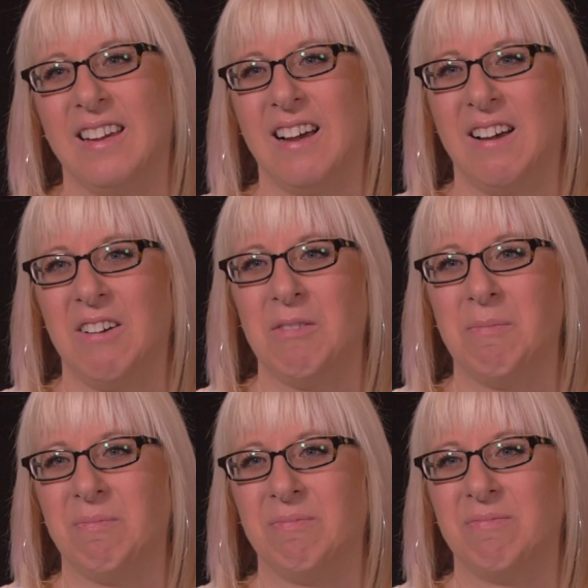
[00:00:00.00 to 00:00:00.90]

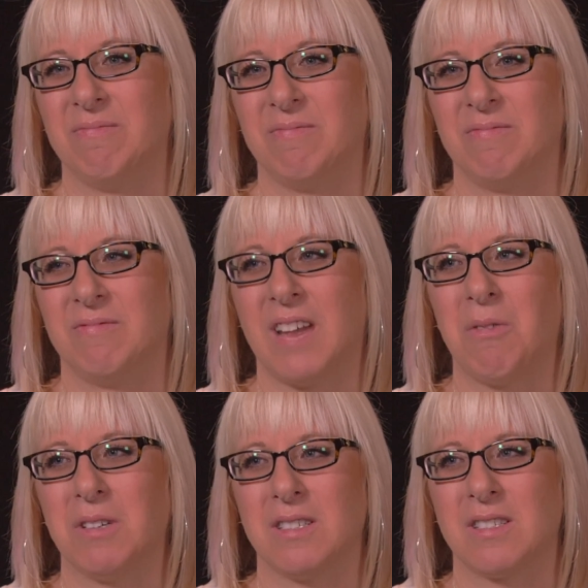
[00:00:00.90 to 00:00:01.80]

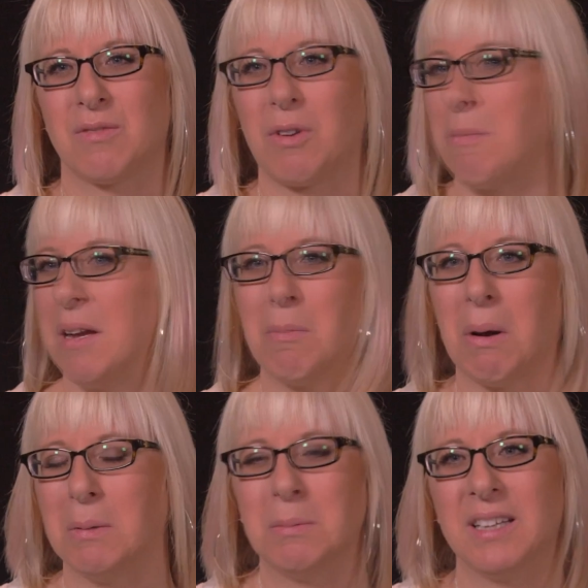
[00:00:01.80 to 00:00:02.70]
That was, for me,
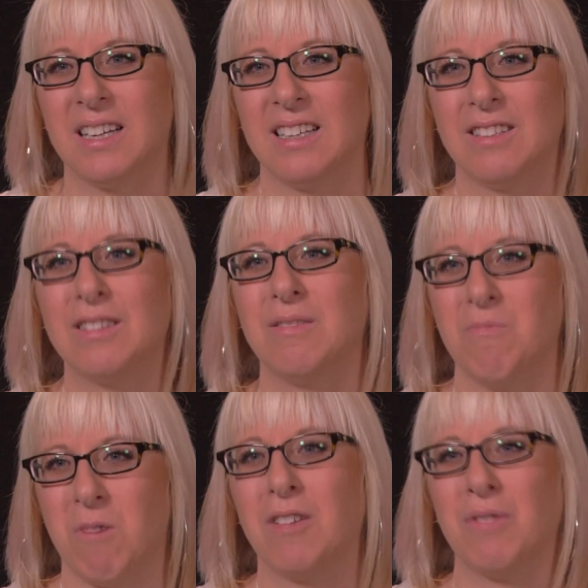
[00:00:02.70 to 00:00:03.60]
probably
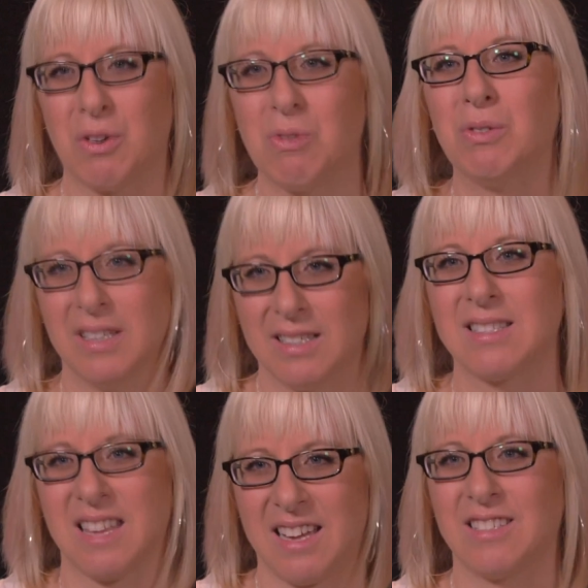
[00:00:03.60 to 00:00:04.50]
one of the
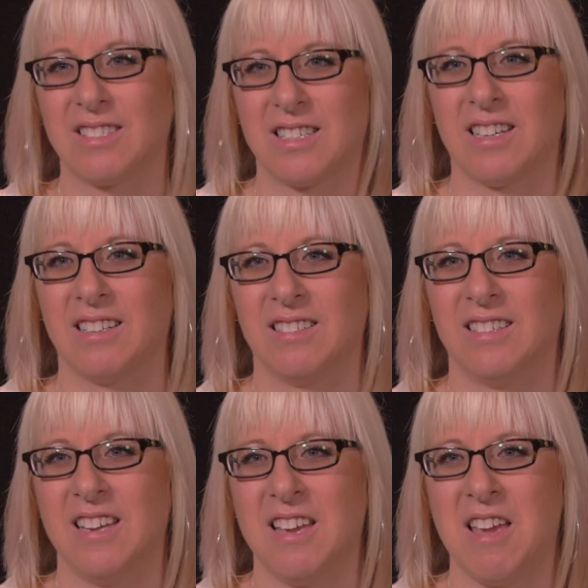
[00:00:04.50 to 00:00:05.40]
coolest things, to
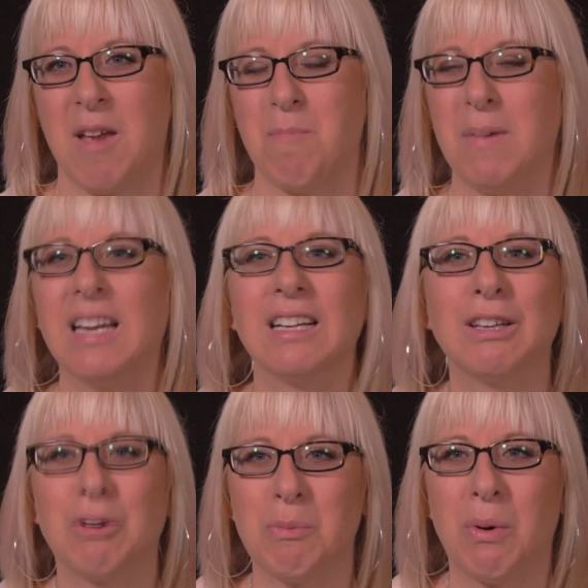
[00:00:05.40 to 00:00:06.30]
meet a
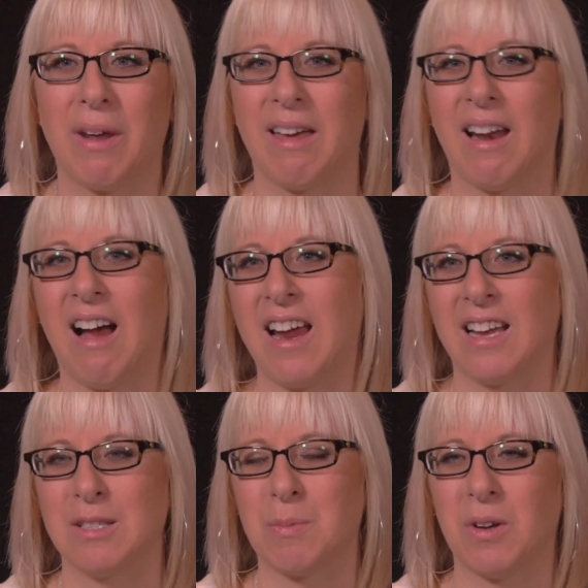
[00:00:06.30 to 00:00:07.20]
little boy that I
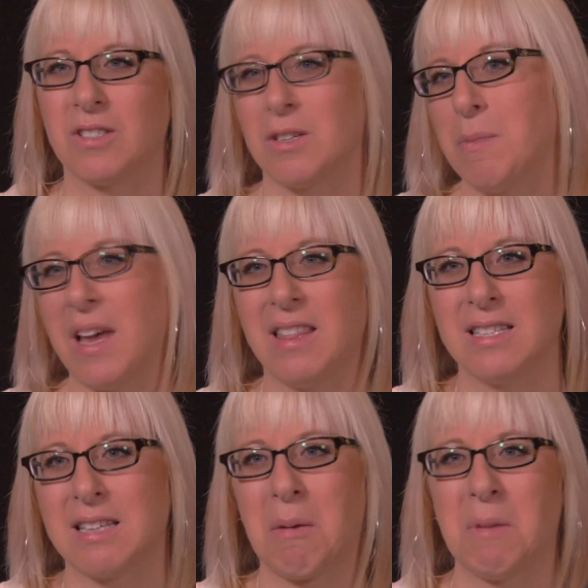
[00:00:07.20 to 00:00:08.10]
had sponsored. And by
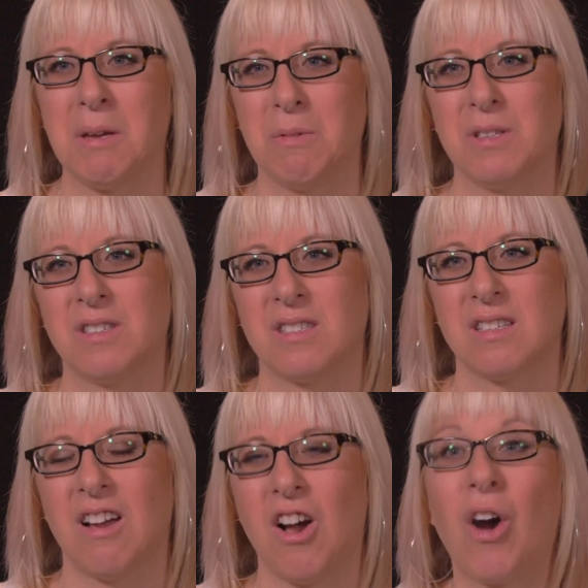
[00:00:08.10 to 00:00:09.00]
this time he was
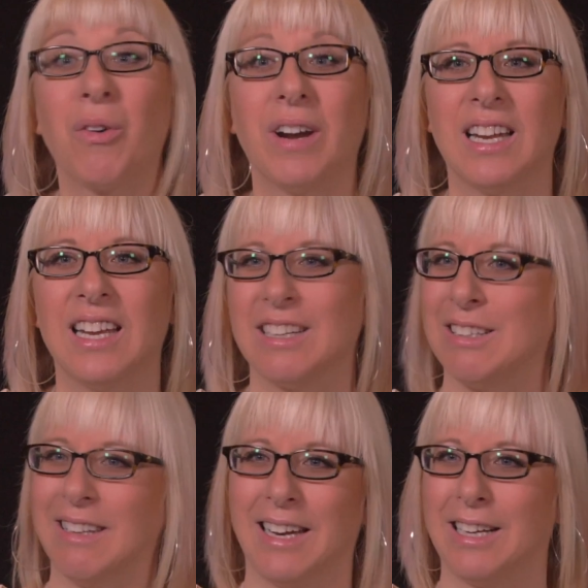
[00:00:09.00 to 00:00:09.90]
already
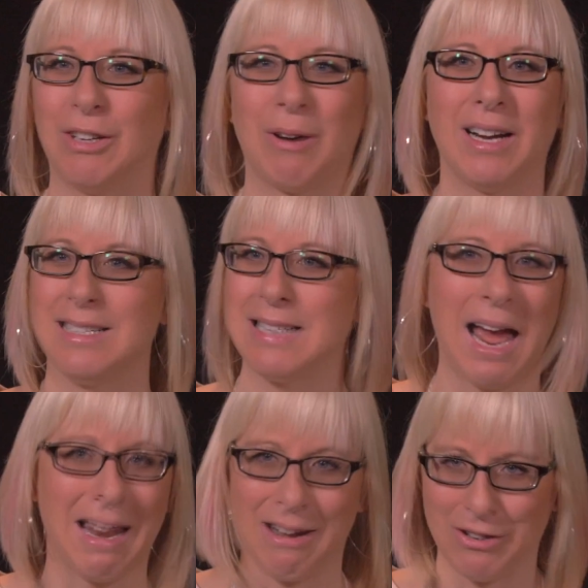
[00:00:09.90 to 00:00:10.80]
in like grade
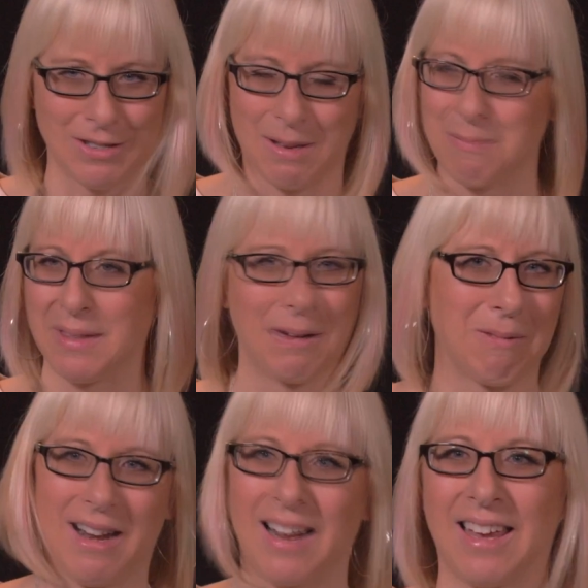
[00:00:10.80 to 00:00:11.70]
10 or something
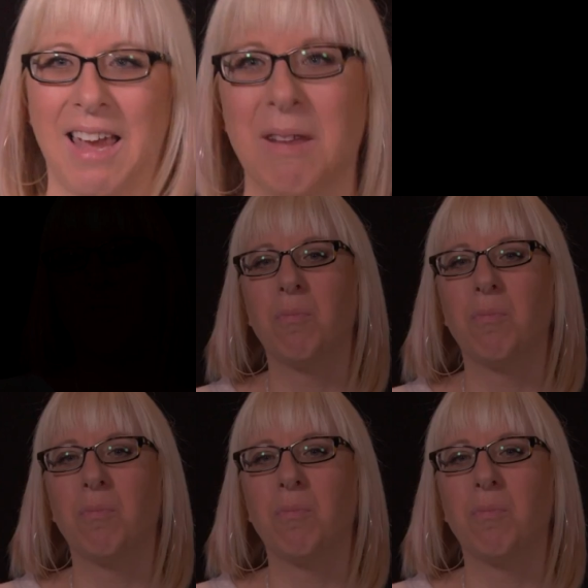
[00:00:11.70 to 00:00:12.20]
when I came.